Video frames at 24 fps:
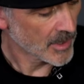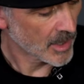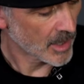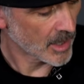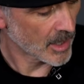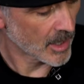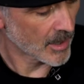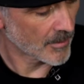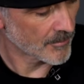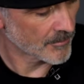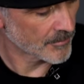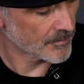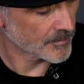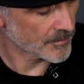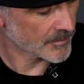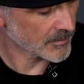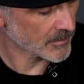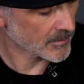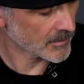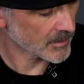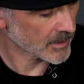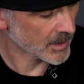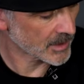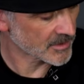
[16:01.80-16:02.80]
Um,
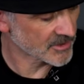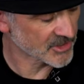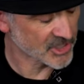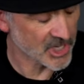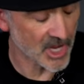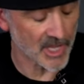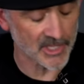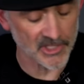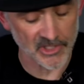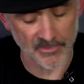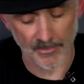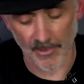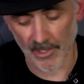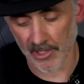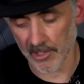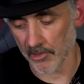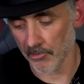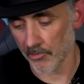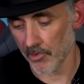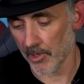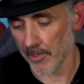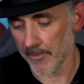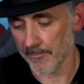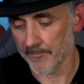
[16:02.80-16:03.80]
it's
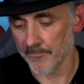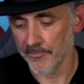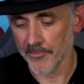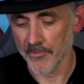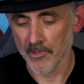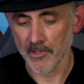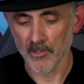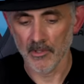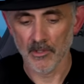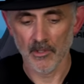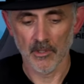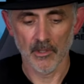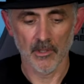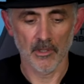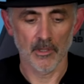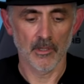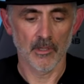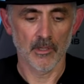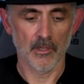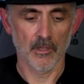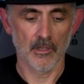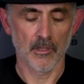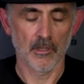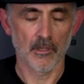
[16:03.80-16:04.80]
Changemaker, right?
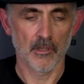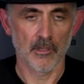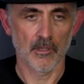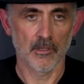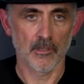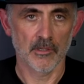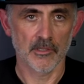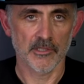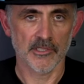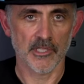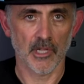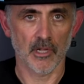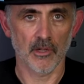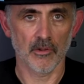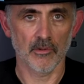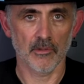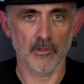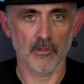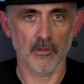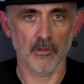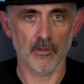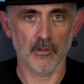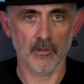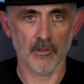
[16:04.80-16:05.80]
So
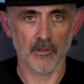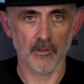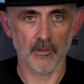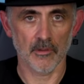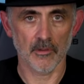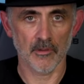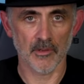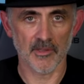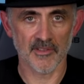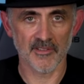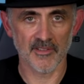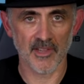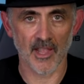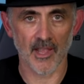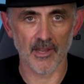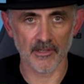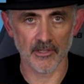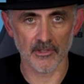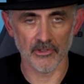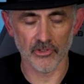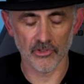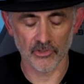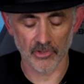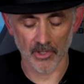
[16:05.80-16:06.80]
the
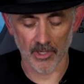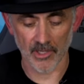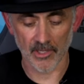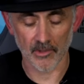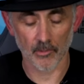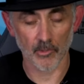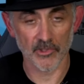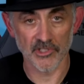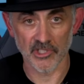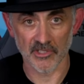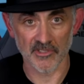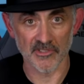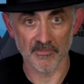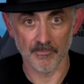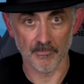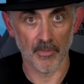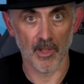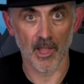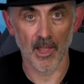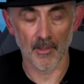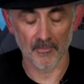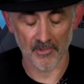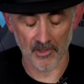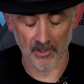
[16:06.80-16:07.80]
standard trick, which is
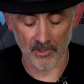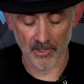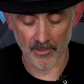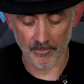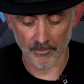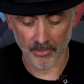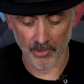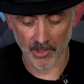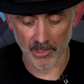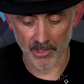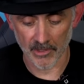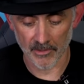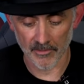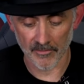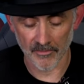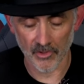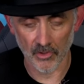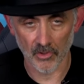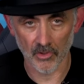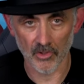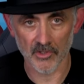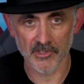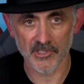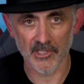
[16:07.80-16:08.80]
absolutely brilliant, of
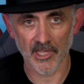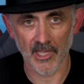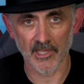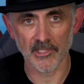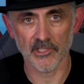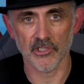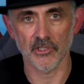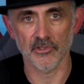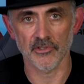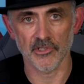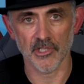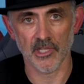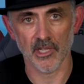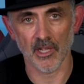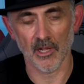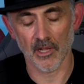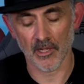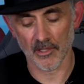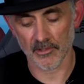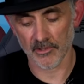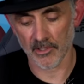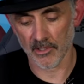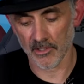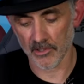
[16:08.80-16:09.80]
course, they choose a
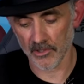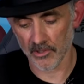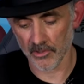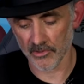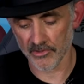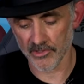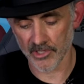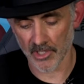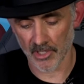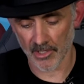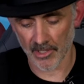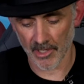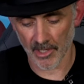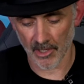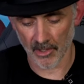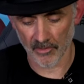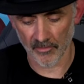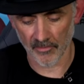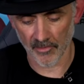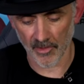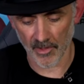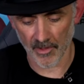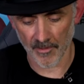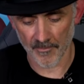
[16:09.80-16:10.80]
card, you turn it
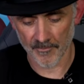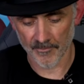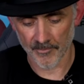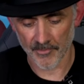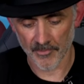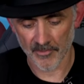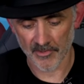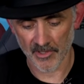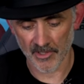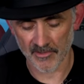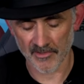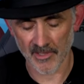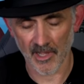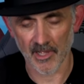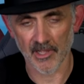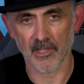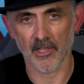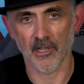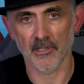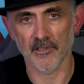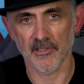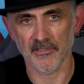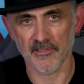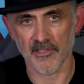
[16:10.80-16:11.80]
over, so is that your card?